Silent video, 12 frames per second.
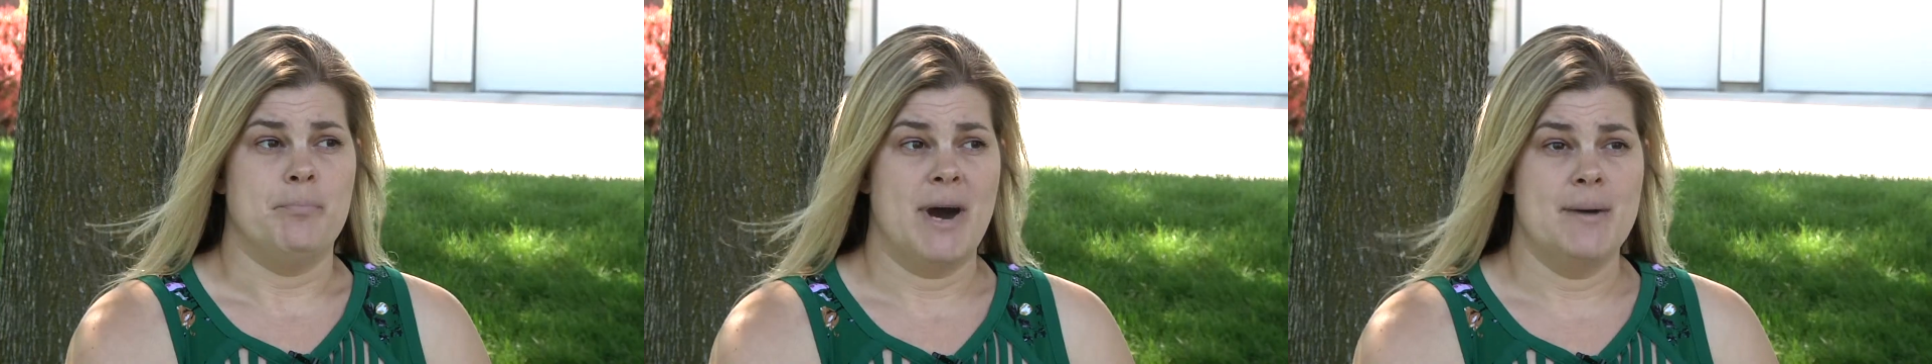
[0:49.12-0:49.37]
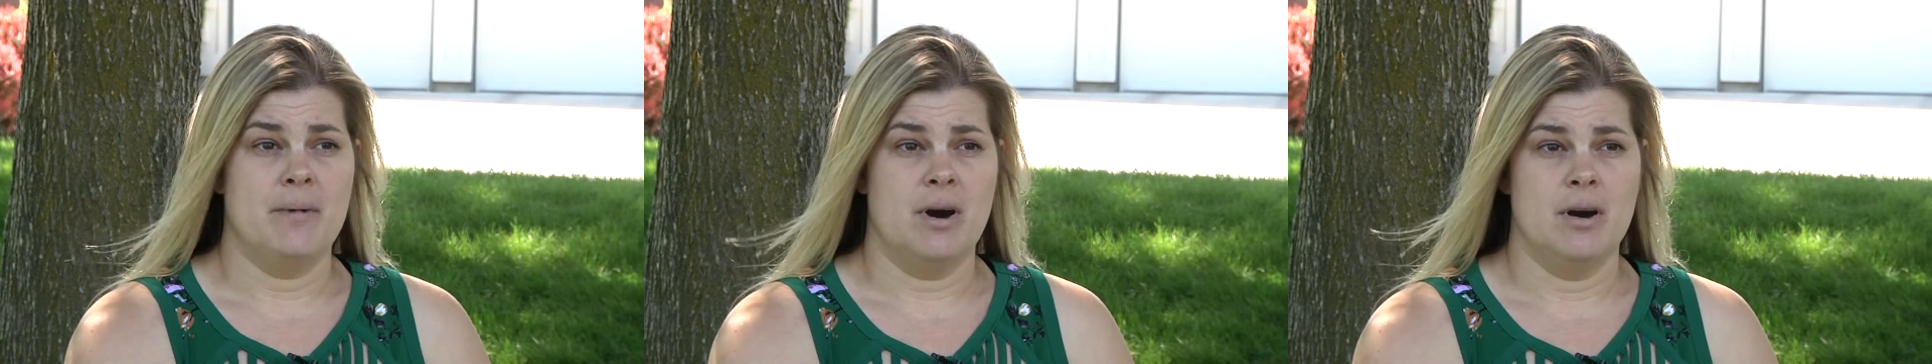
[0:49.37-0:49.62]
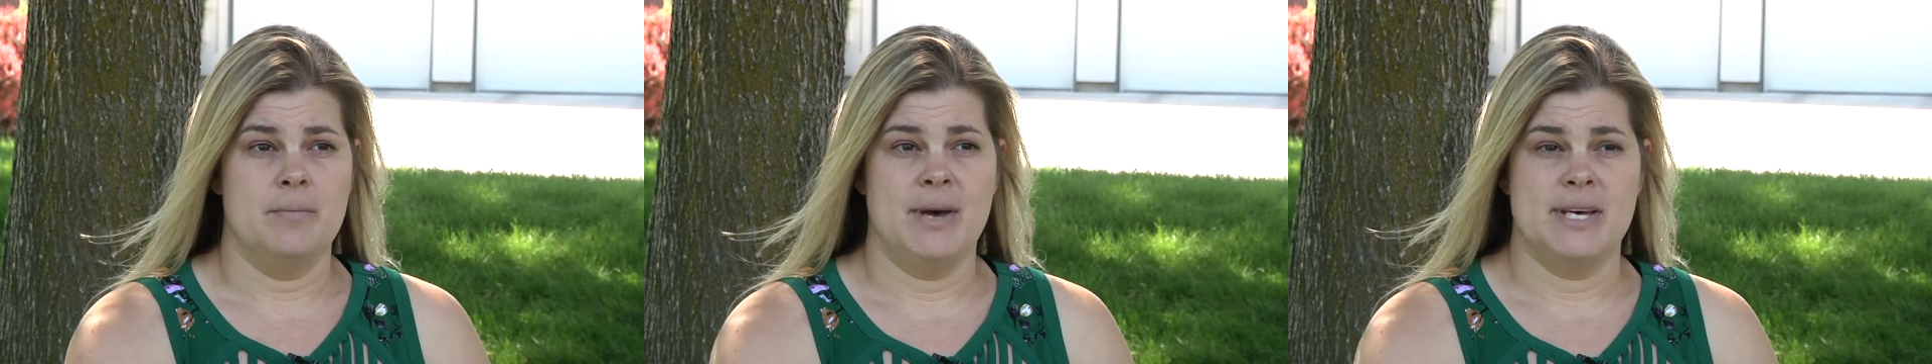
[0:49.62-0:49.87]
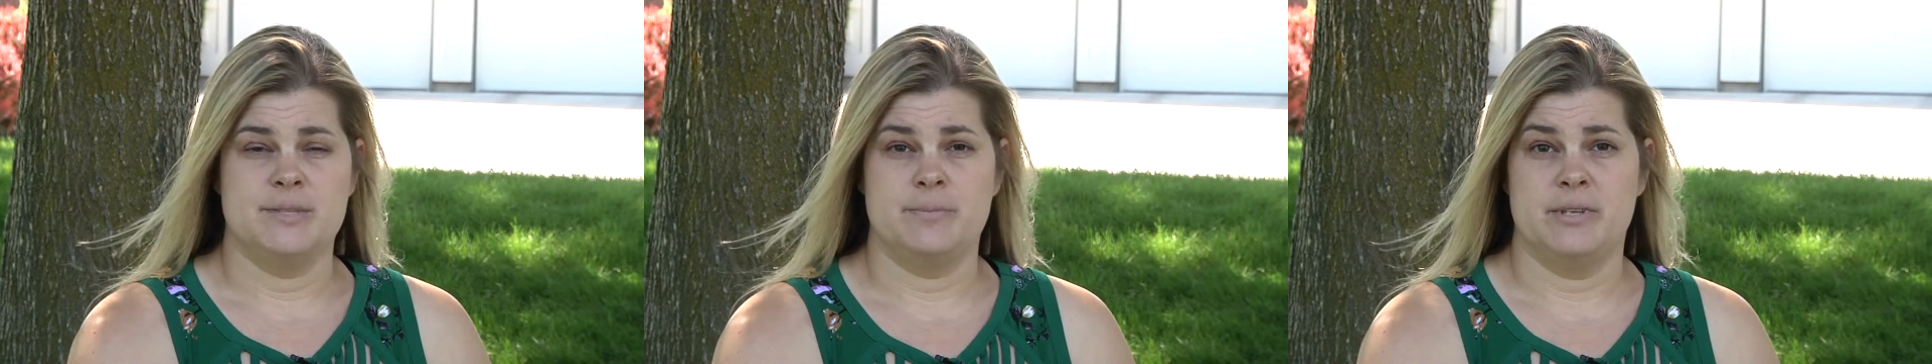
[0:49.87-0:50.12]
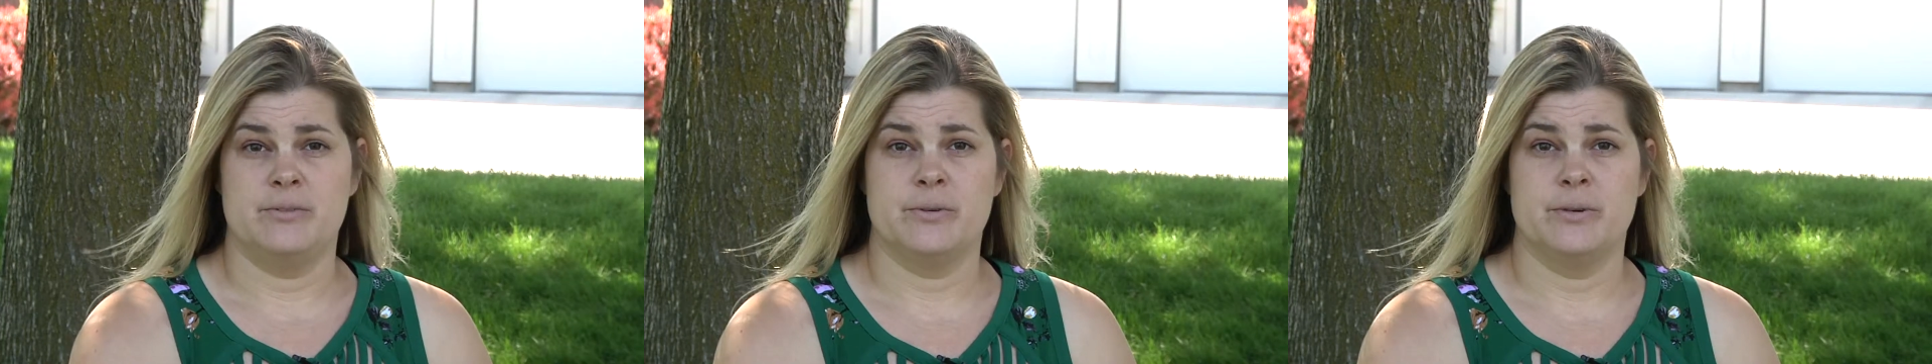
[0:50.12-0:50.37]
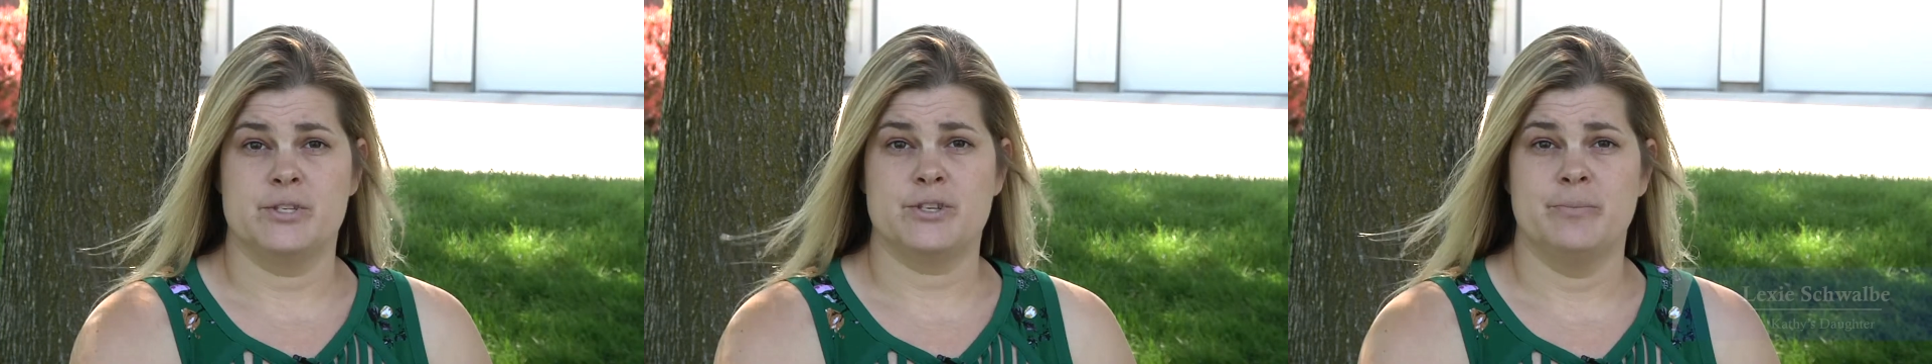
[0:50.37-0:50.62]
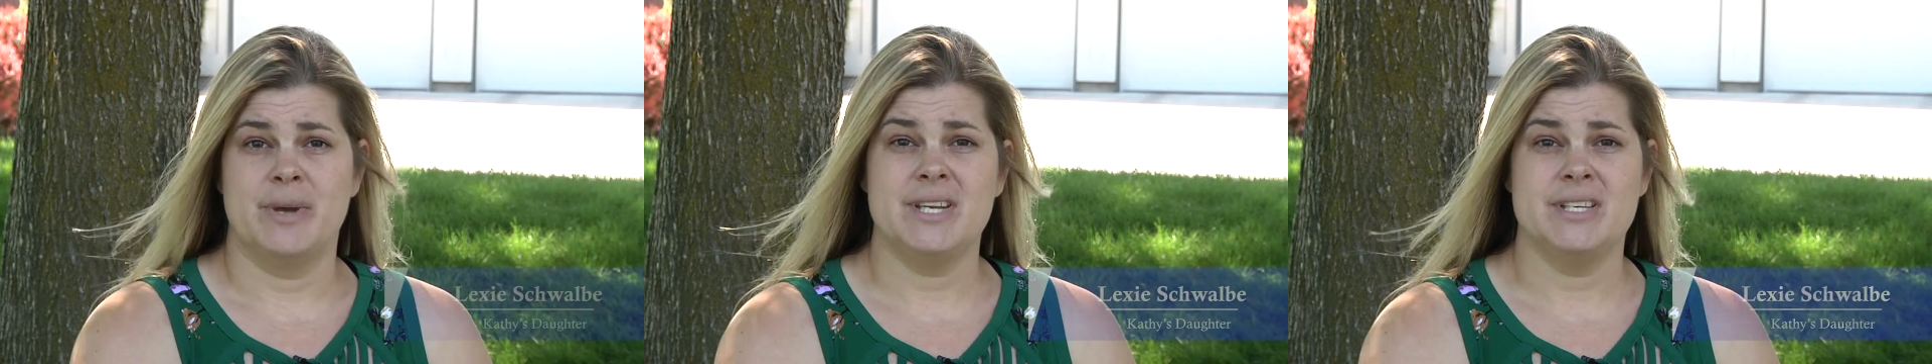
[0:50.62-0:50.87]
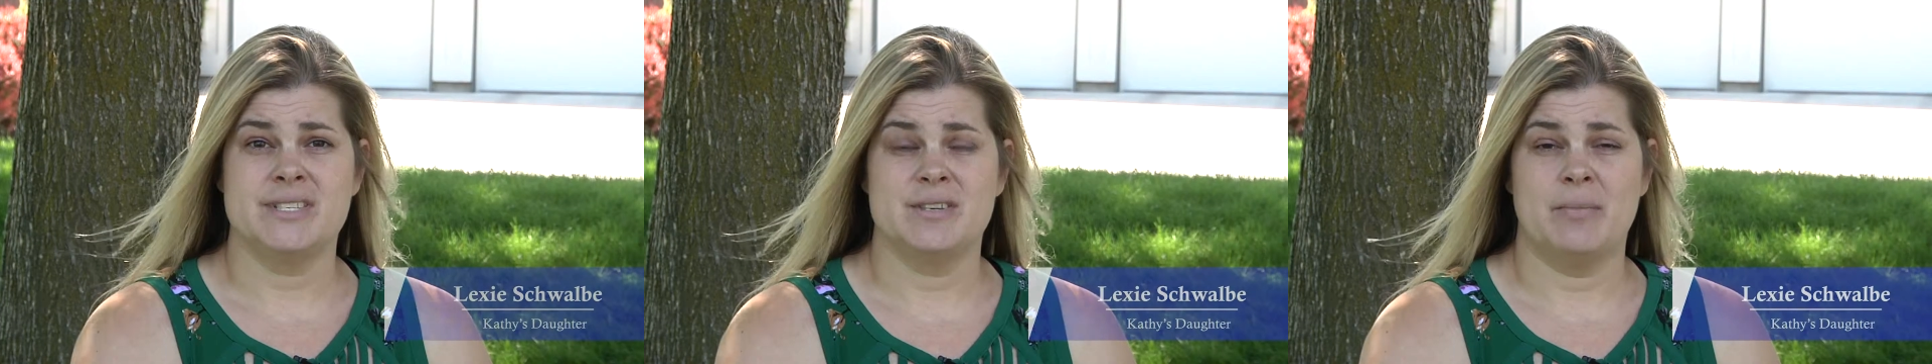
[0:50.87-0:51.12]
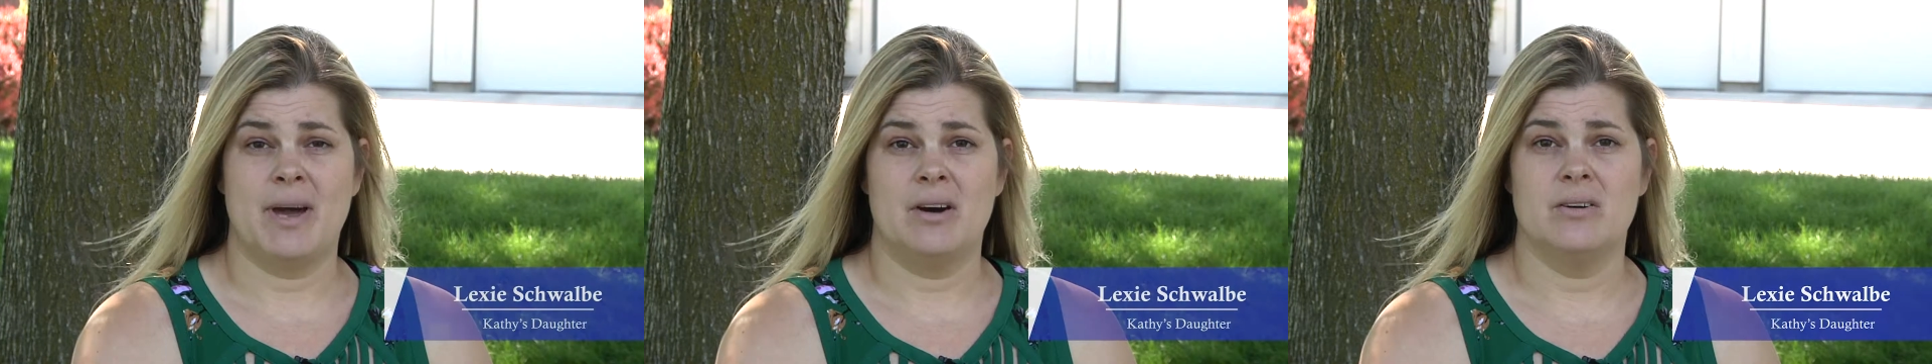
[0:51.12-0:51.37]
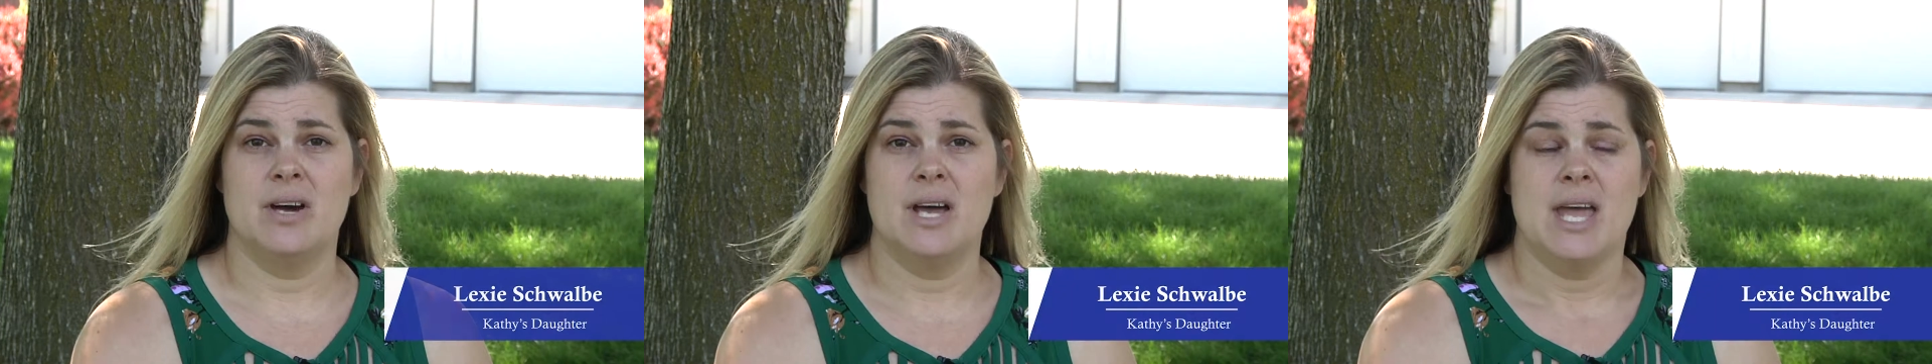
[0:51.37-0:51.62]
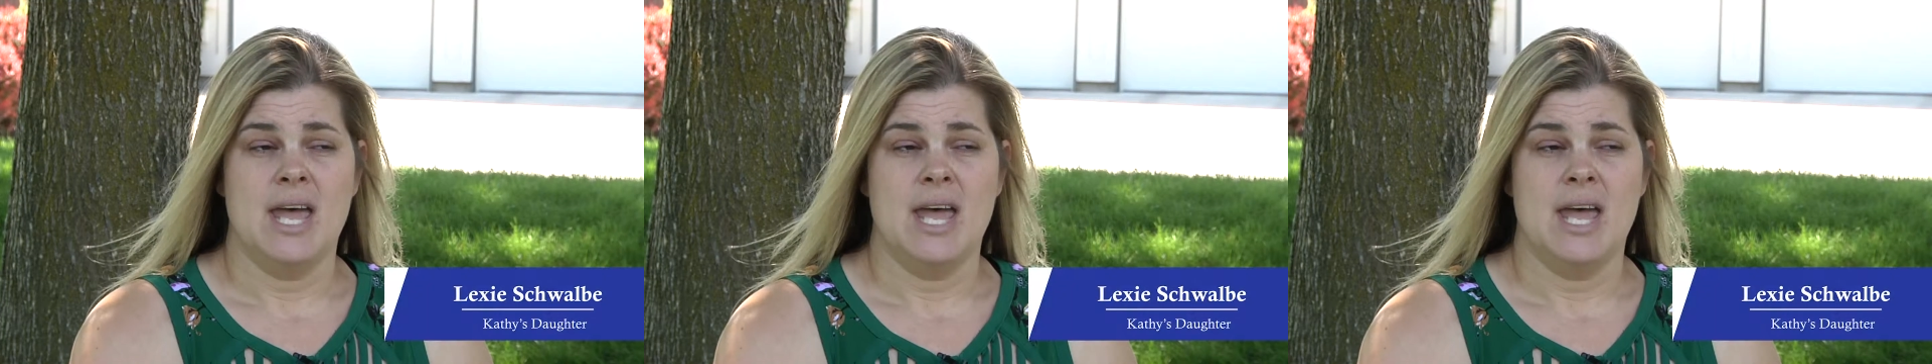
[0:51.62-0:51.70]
My mom has been through a tremendous amount,